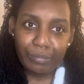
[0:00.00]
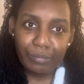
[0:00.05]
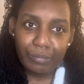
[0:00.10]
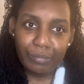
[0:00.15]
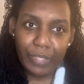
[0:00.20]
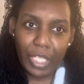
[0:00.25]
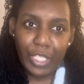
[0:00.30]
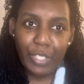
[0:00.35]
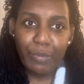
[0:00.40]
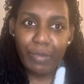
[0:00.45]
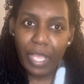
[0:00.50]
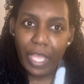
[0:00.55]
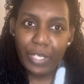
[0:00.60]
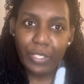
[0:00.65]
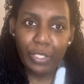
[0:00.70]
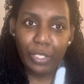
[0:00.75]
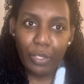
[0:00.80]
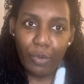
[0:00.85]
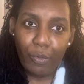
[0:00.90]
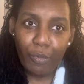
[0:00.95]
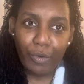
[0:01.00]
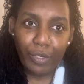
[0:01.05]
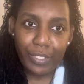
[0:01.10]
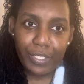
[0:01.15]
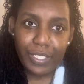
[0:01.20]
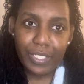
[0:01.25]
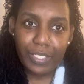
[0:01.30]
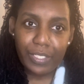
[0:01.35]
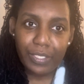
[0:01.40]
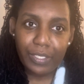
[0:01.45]
And you got
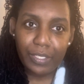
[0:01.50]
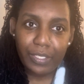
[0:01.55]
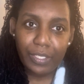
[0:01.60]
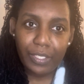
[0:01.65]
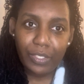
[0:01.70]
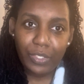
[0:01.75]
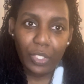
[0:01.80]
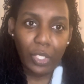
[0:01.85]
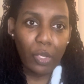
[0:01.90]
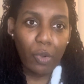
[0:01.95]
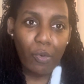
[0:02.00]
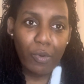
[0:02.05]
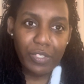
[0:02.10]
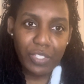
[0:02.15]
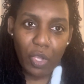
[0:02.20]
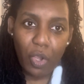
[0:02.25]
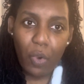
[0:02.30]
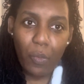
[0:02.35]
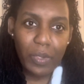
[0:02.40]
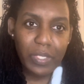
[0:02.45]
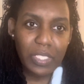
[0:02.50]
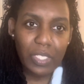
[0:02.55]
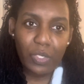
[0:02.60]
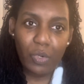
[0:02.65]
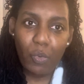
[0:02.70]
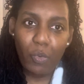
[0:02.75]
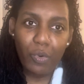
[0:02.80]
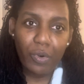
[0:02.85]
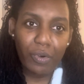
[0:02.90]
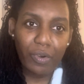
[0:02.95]
Dolores. Dolores always a
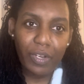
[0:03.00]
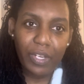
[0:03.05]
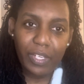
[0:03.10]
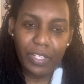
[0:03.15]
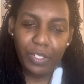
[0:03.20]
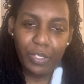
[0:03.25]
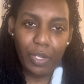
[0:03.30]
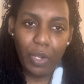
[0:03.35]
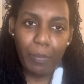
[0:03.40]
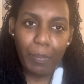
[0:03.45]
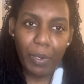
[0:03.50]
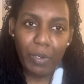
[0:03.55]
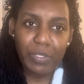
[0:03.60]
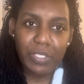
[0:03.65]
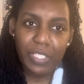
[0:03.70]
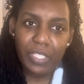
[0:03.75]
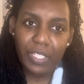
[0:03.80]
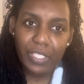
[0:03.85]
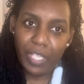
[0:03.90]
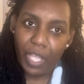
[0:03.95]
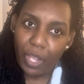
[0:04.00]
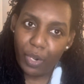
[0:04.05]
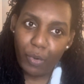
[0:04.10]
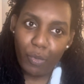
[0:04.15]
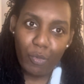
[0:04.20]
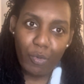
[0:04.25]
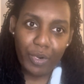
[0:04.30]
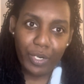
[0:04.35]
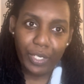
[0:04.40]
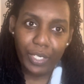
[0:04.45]
corner, you know, person in y'all
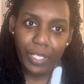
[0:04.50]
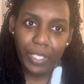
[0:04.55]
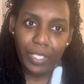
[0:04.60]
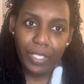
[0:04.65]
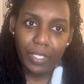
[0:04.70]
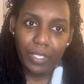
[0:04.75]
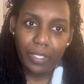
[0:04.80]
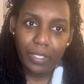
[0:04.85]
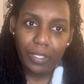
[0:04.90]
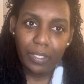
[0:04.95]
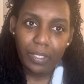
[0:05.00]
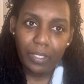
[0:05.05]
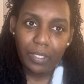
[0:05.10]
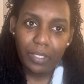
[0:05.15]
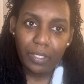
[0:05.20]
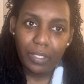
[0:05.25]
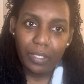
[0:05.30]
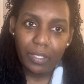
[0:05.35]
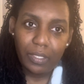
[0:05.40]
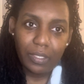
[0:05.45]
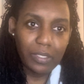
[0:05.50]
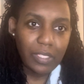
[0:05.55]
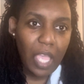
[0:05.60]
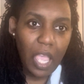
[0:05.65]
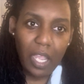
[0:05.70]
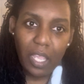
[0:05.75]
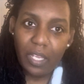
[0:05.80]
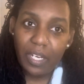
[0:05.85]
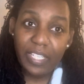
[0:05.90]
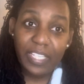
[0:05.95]
corner.
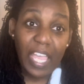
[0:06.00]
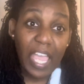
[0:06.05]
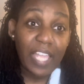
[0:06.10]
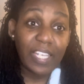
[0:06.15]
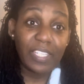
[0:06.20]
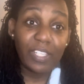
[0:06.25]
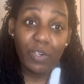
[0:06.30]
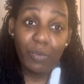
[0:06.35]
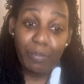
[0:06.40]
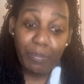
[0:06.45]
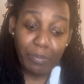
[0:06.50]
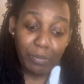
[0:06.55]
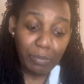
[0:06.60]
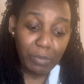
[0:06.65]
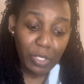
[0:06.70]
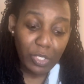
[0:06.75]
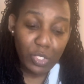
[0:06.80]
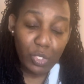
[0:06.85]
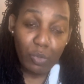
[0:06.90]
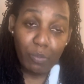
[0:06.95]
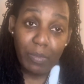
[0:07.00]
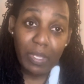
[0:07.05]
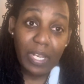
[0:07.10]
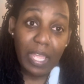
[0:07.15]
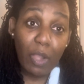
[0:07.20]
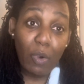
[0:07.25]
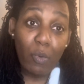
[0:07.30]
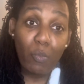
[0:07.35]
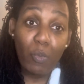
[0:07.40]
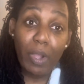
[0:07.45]
Y'all could have got them 2 men
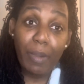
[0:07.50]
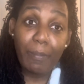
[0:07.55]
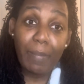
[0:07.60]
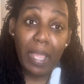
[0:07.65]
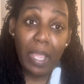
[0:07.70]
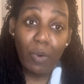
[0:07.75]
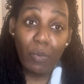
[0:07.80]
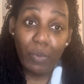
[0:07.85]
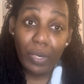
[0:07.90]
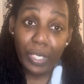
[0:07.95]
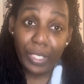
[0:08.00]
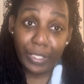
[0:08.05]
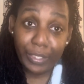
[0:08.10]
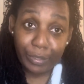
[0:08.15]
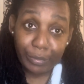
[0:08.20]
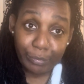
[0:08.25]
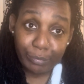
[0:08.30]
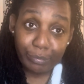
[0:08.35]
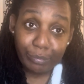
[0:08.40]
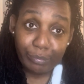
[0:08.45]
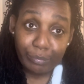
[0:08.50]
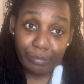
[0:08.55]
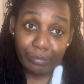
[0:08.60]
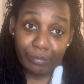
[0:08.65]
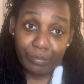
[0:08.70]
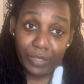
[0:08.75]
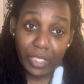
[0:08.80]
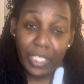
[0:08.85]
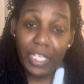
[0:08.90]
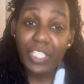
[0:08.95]
out one by one.
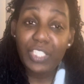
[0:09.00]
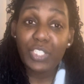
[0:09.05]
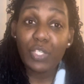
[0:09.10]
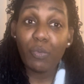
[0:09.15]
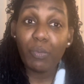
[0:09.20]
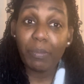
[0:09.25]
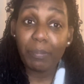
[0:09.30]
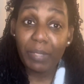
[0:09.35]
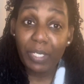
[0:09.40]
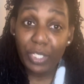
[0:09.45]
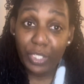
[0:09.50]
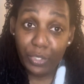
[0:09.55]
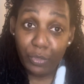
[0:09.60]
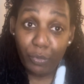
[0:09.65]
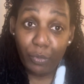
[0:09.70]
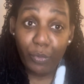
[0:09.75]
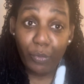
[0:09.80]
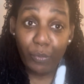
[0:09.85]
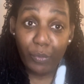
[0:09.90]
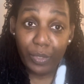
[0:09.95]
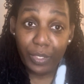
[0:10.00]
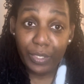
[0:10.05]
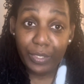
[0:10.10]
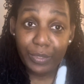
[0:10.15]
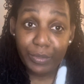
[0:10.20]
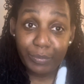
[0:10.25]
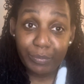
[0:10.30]
And they still would have been in your corner.